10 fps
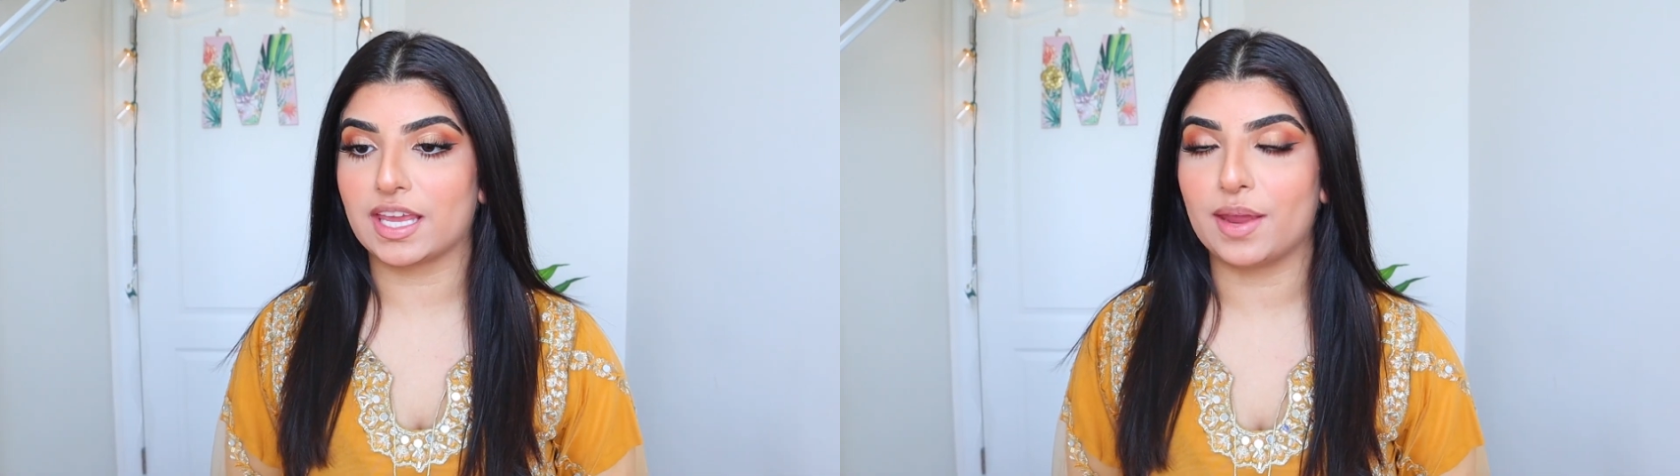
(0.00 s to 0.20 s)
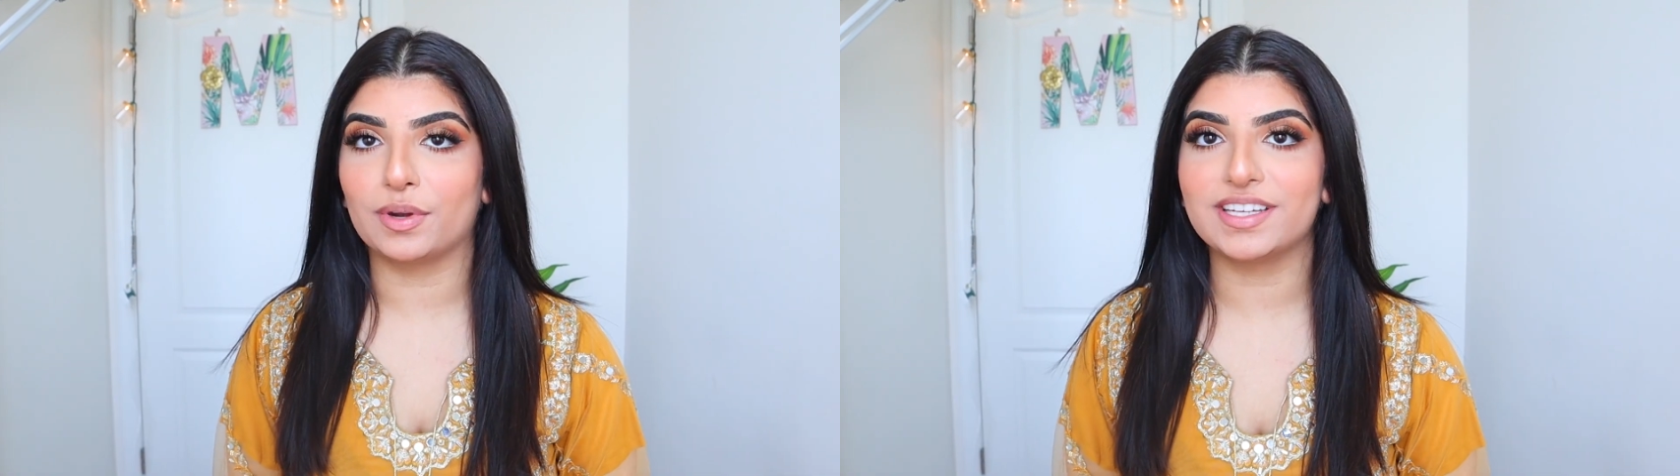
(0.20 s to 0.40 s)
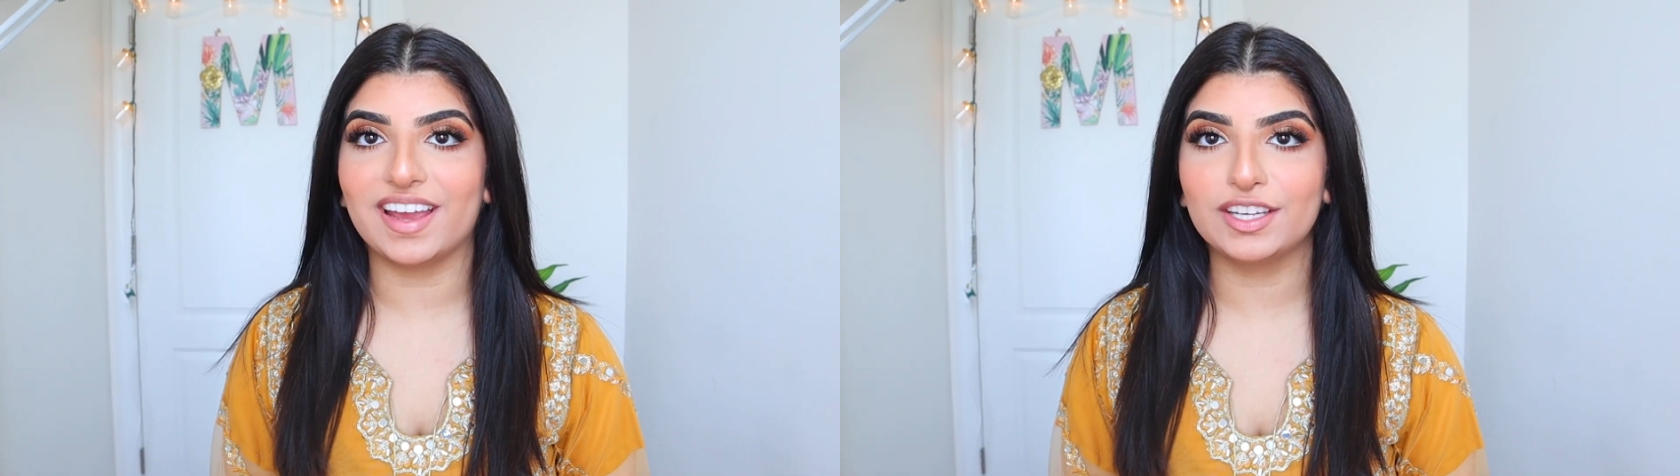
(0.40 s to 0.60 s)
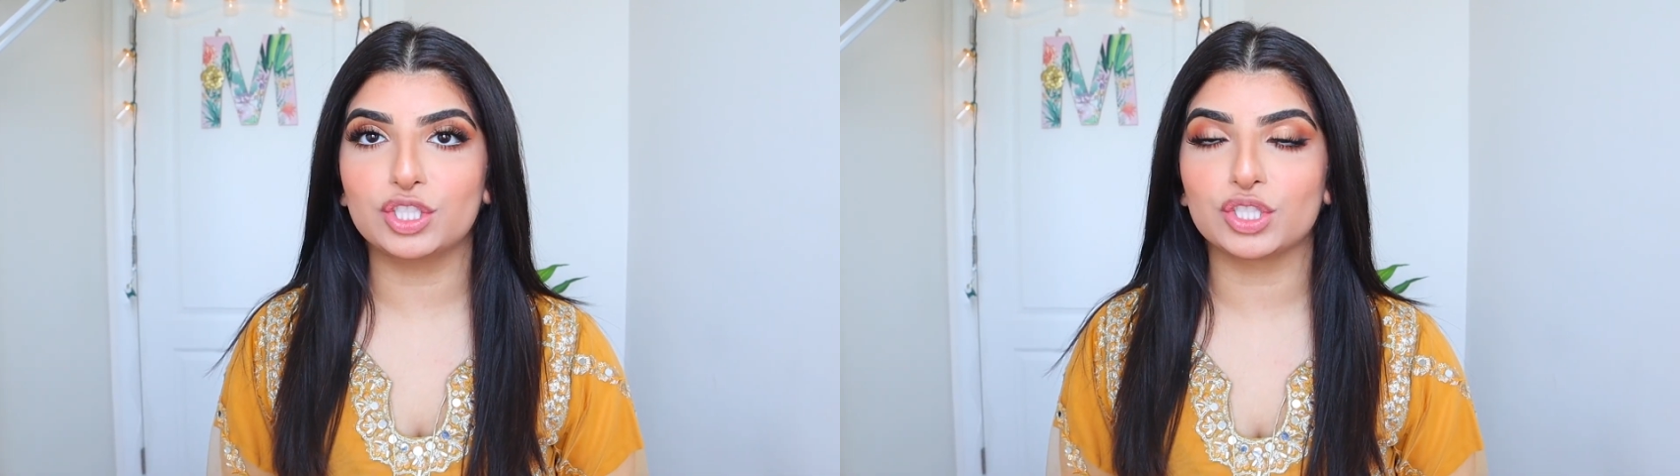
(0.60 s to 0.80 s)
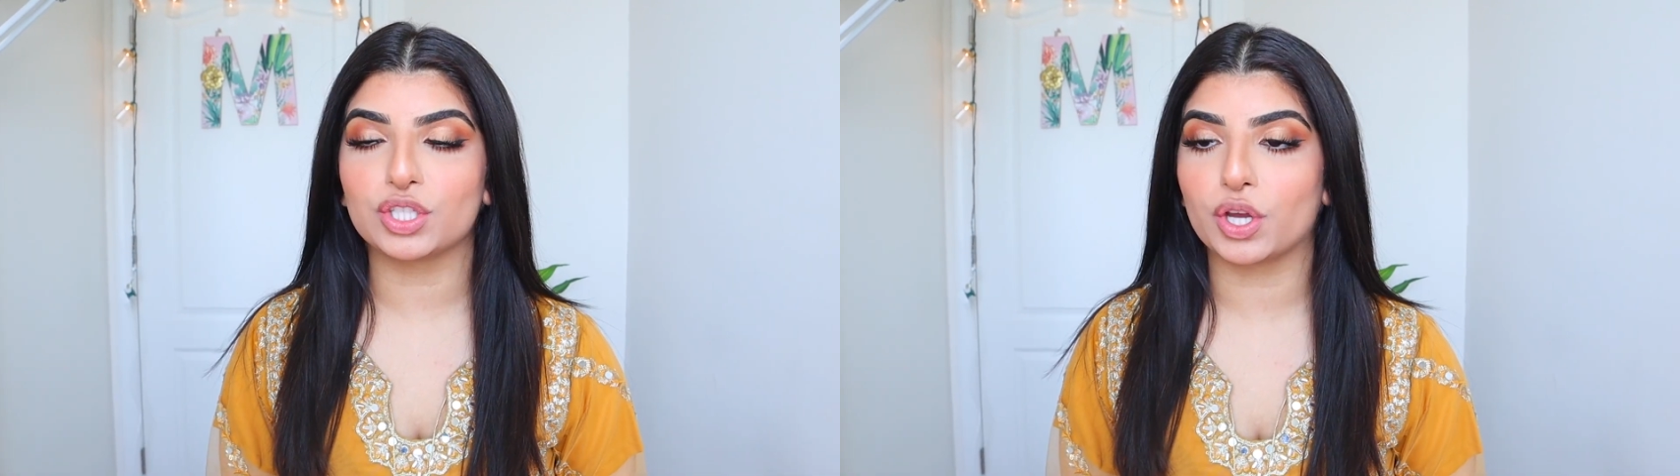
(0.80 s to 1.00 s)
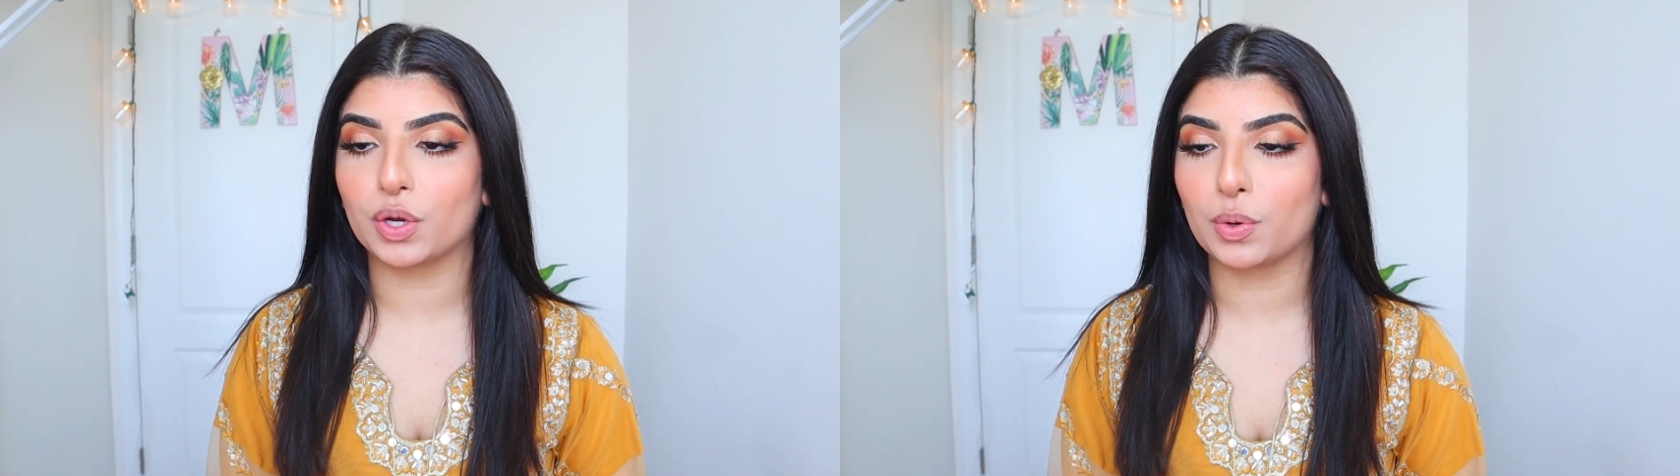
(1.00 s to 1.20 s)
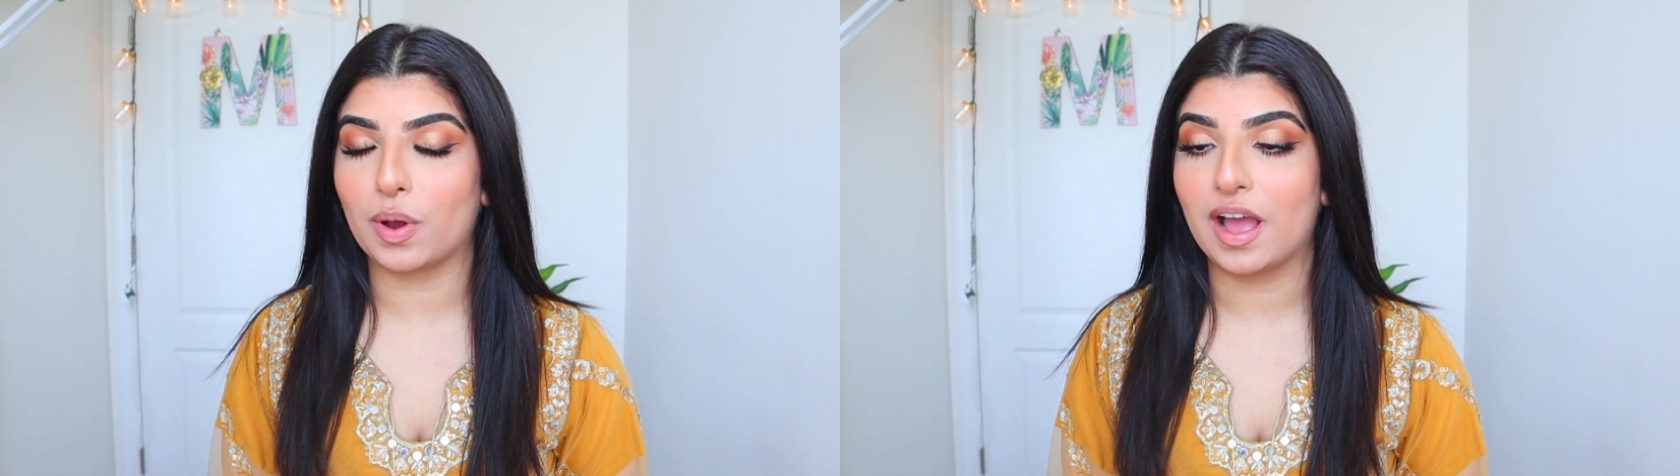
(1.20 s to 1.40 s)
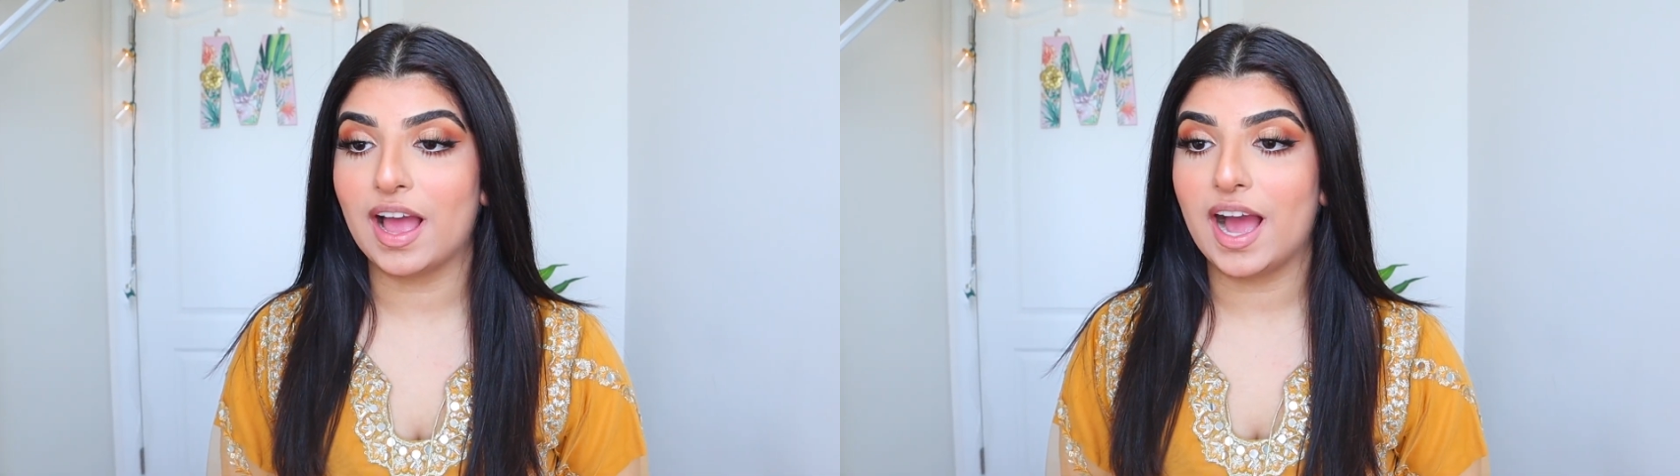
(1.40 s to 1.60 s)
camera died, so